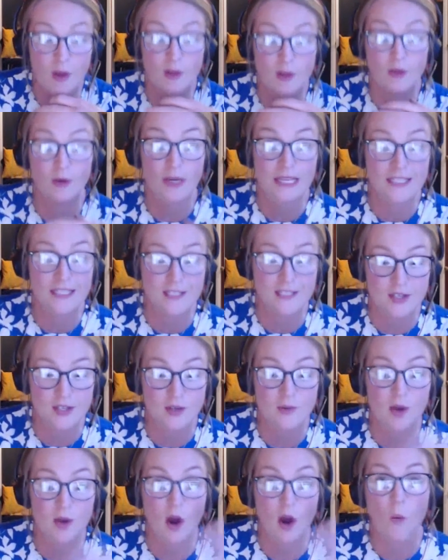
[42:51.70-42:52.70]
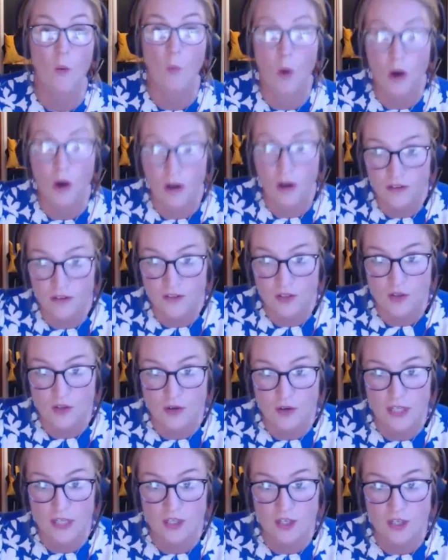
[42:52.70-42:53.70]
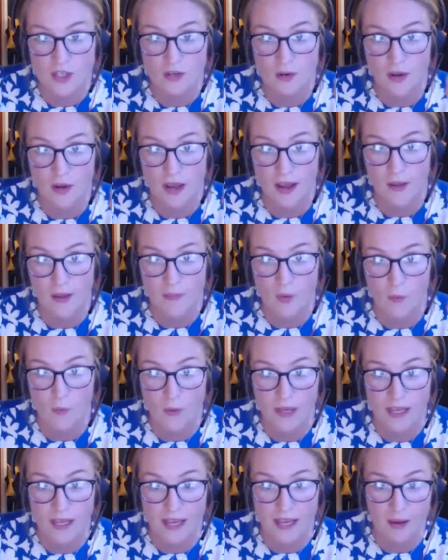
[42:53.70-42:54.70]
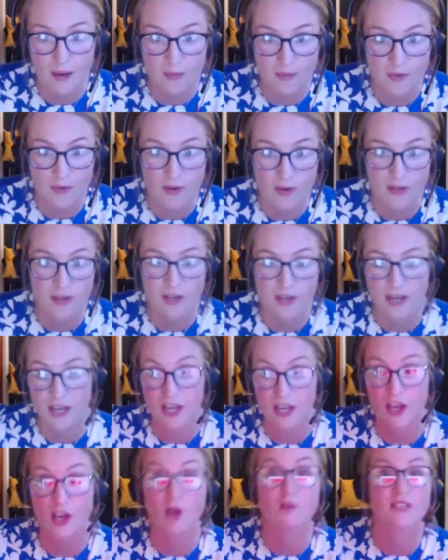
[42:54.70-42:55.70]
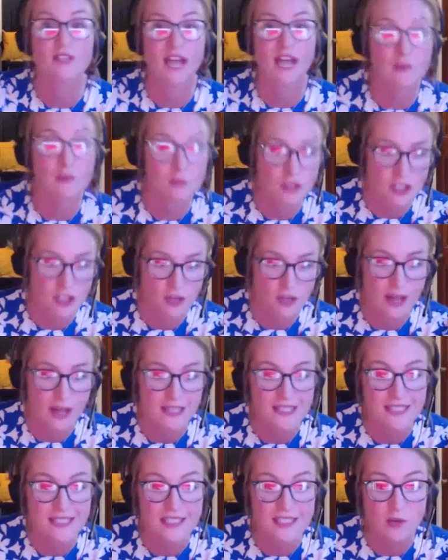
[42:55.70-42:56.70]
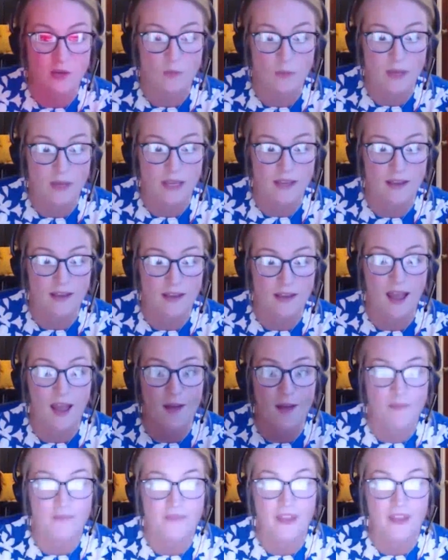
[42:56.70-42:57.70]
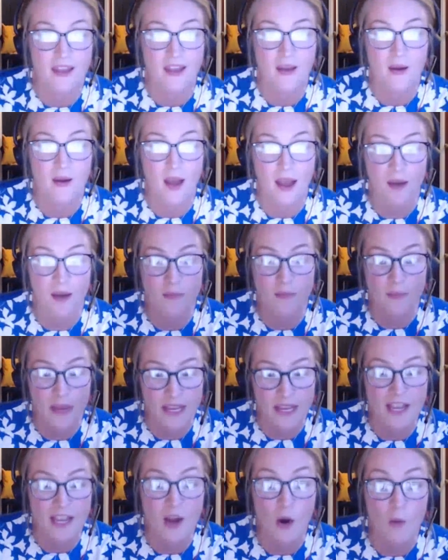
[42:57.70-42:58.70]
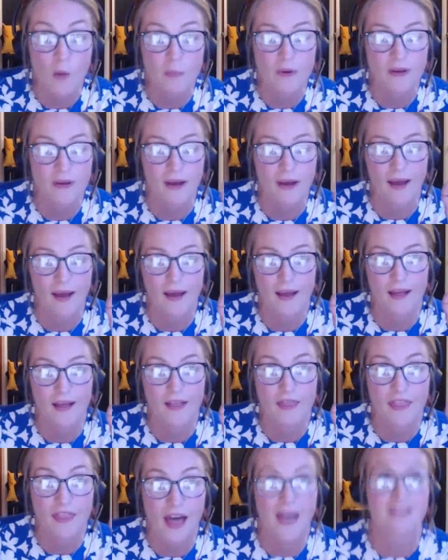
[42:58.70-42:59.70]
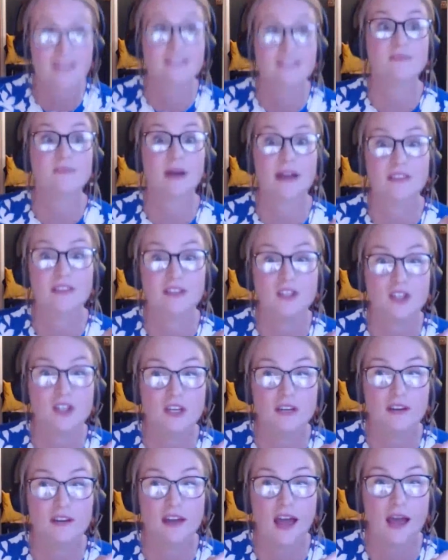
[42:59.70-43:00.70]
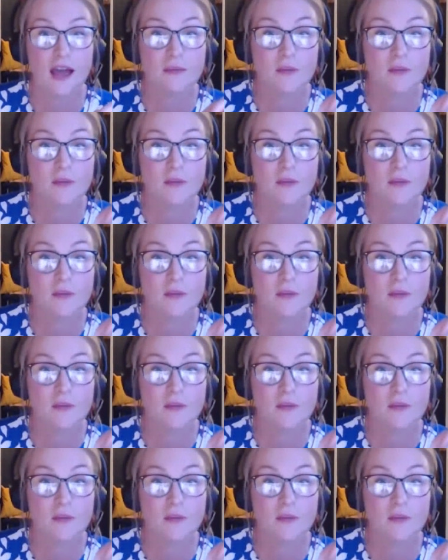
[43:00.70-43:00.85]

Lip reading: look into what concentration we can go down to and still be picking up that pathogen